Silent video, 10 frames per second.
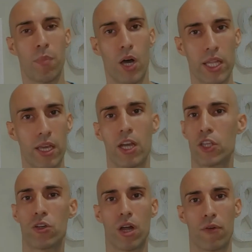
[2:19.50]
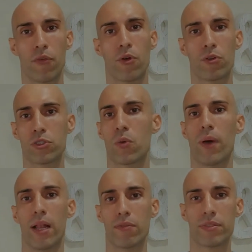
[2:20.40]
money, you gotta focus on
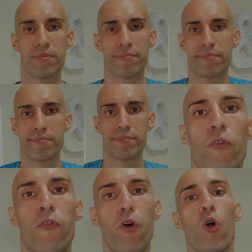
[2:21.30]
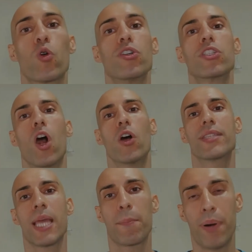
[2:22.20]
wealth. Focus on
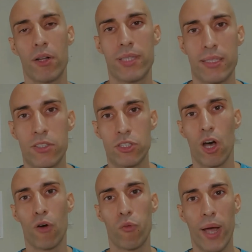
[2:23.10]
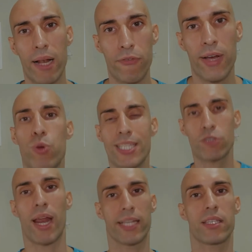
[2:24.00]
the abundance of wealth to
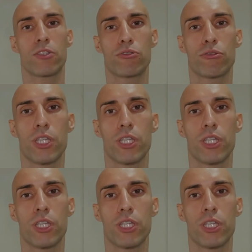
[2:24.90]
attract it to